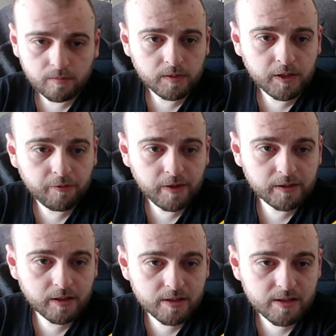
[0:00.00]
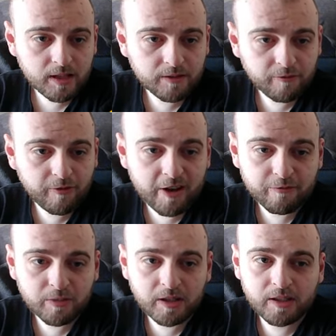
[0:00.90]
Defenders at 5
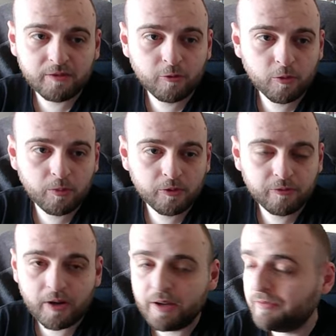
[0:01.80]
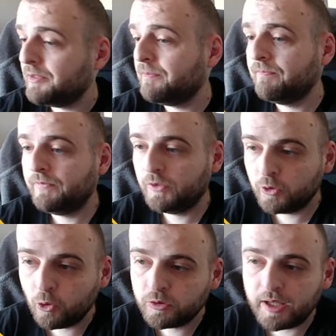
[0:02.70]
million and 4.5,
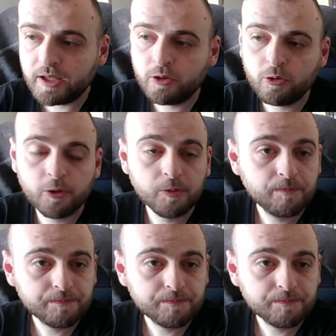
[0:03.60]
no thank you.